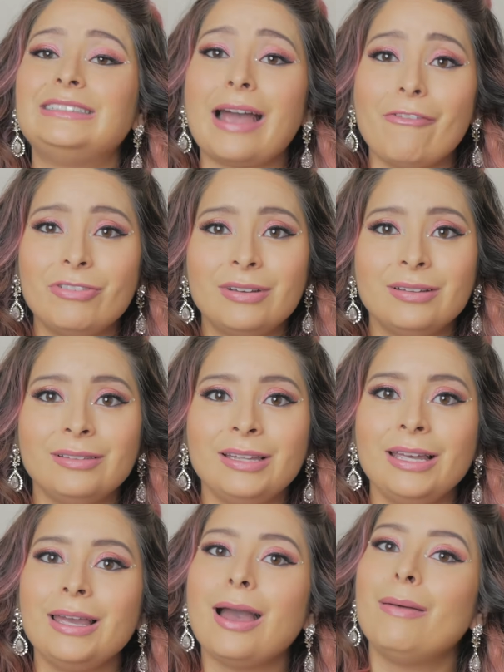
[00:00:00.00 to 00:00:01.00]

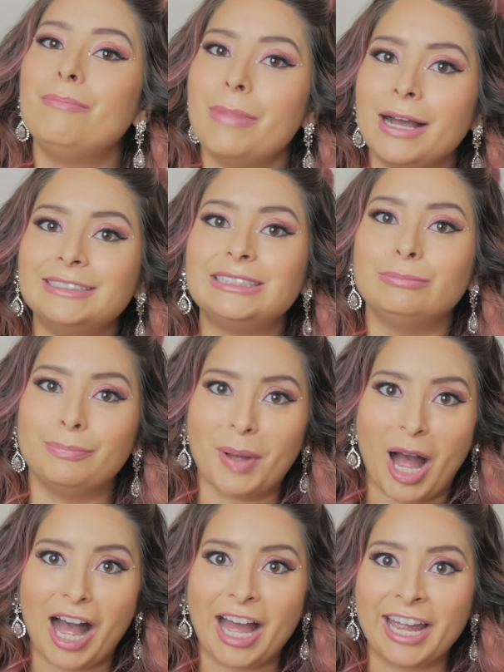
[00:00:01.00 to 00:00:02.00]
definitely a must
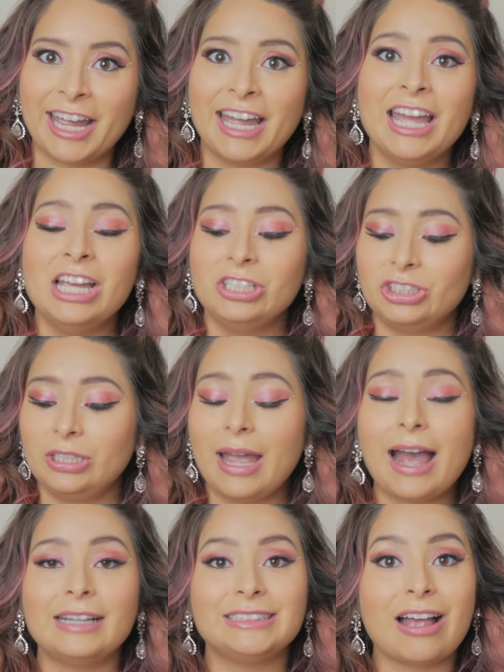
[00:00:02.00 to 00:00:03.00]
buy. She
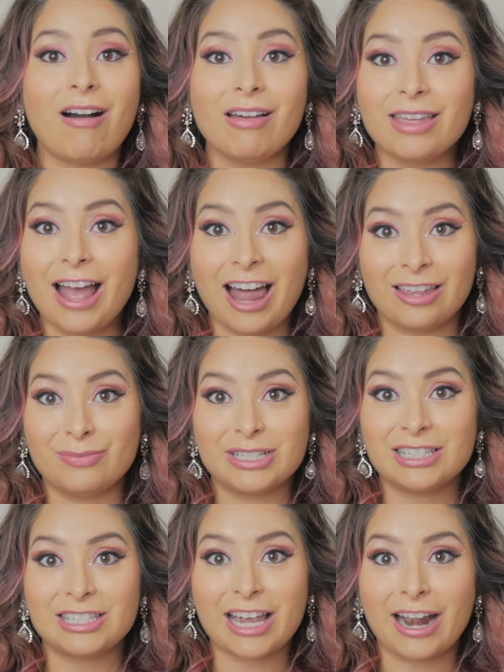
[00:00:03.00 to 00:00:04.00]
has all the
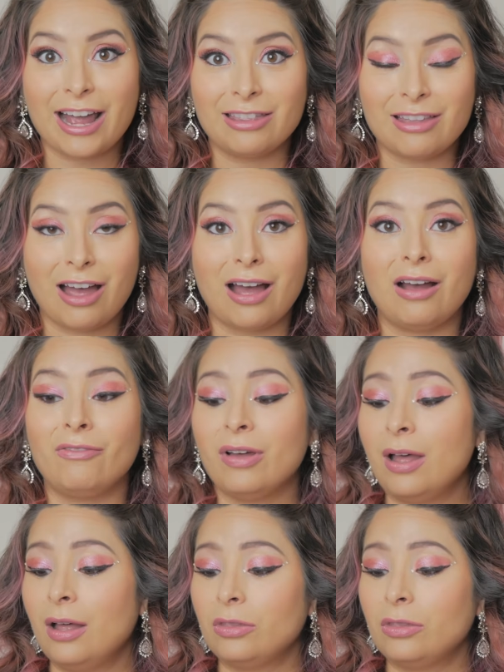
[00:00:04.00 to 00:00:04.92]
elements that I love.